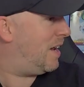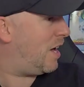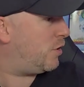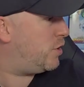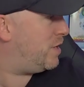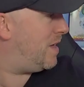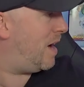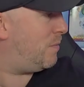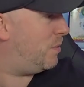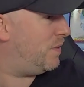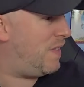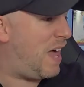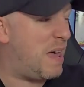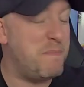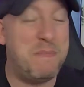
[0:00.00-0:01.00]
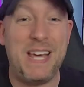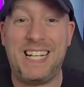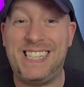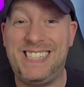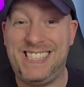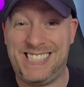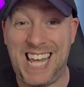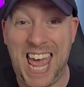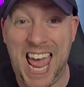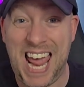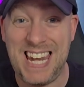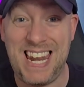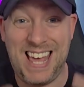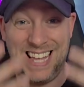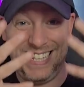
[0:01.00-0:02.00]
and actually that one there makes
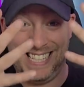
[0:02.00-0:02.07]
10